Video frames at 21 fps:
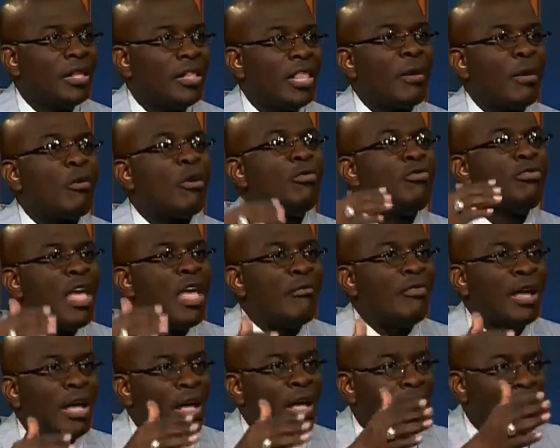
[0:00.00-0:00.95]
they will
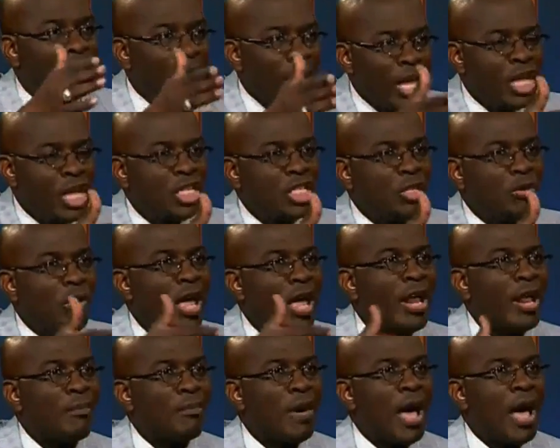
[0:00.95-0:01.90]
never issue
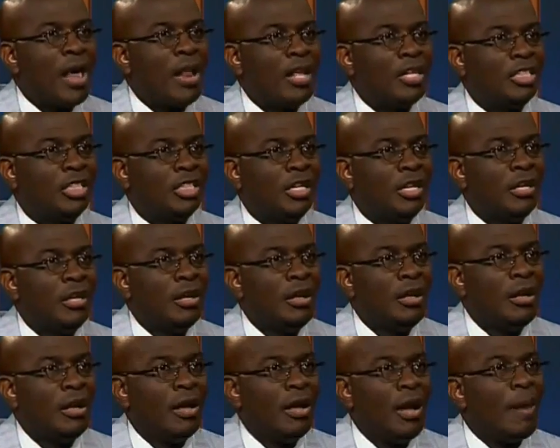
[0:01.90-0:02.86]
an apology
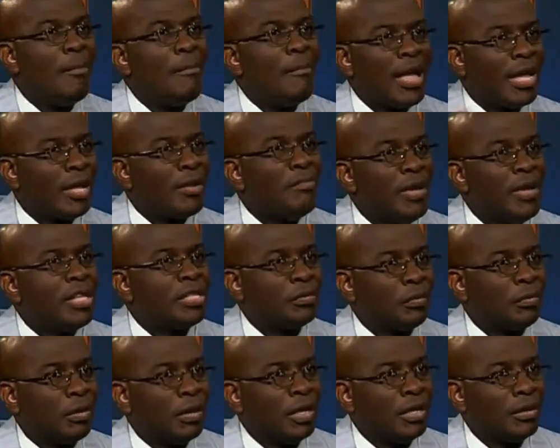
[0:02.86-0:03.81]
or make amends
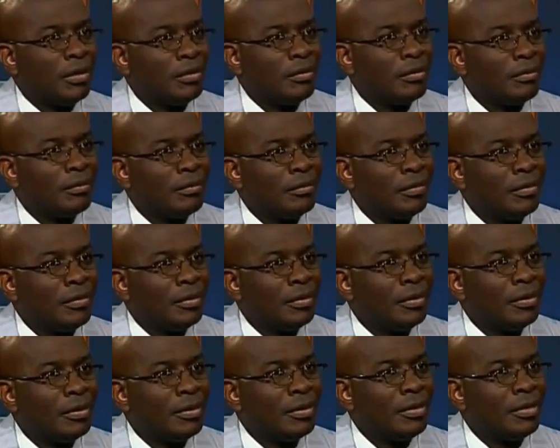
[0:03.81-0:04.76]
for
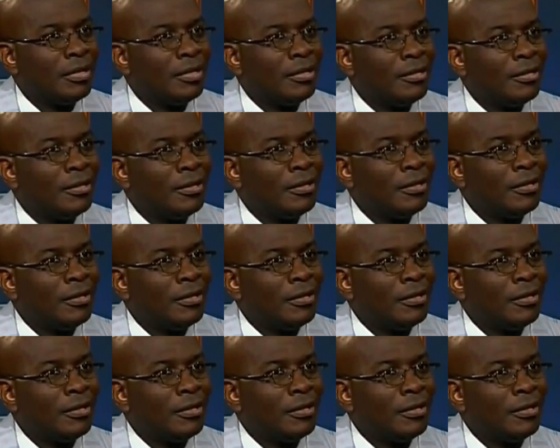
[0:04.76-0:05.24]
it.